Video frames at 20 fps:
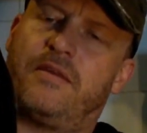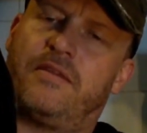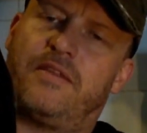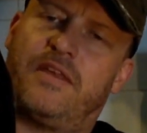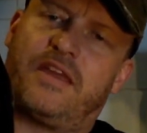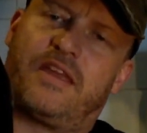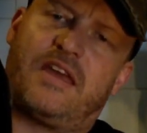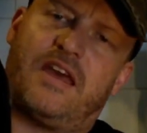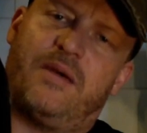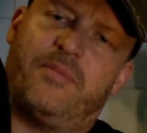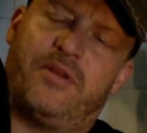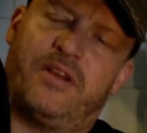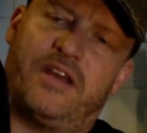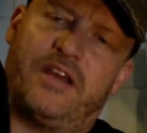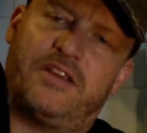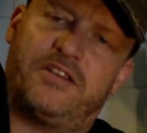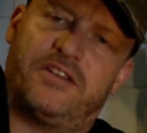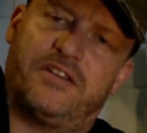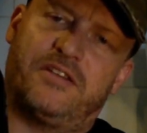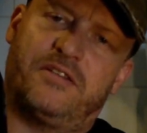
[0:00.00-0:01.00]
that
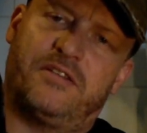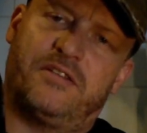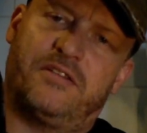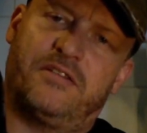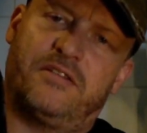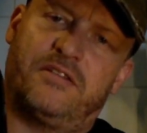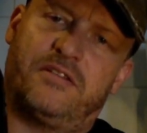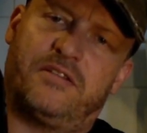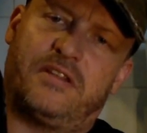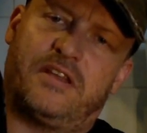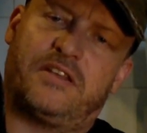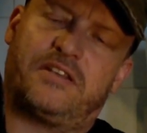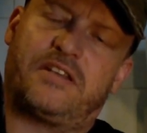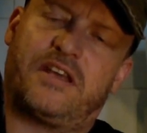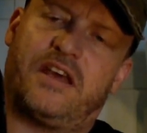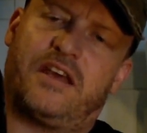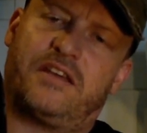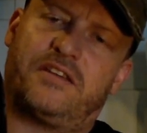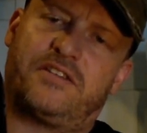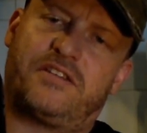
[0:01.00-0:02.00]
carbonation, that
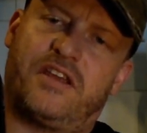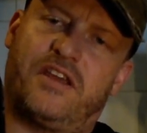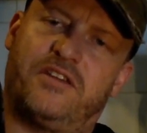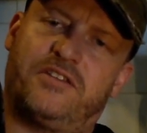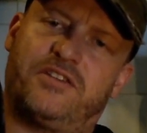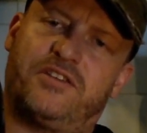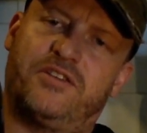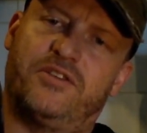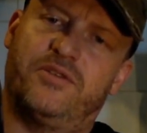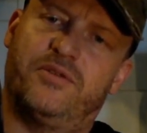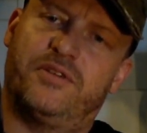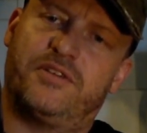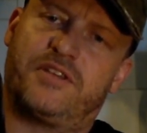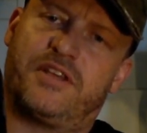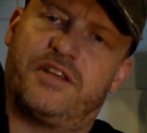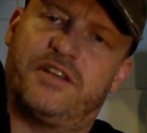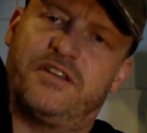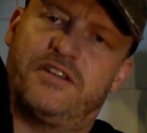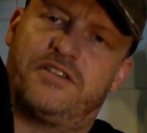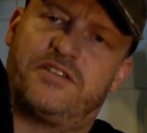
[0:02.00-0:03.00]
CO2 is
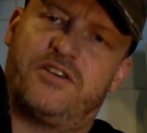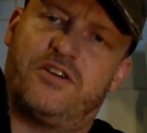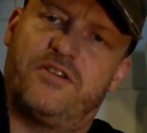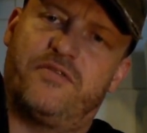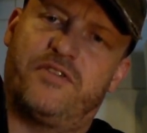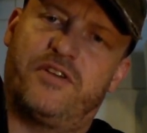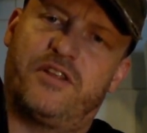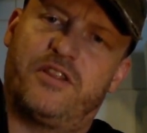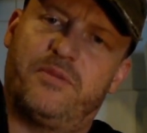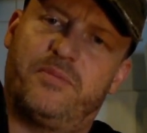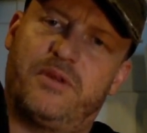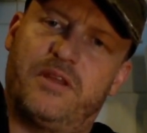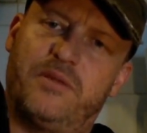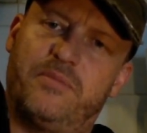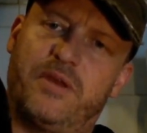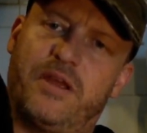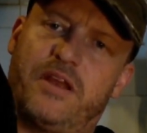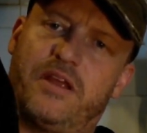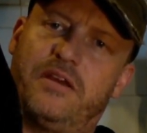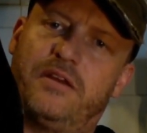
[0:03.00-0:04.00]
going to dissolve into the beer
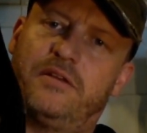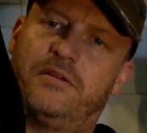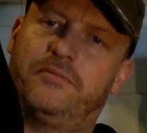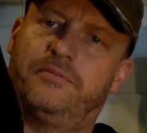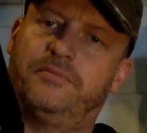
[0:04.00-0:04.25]
better.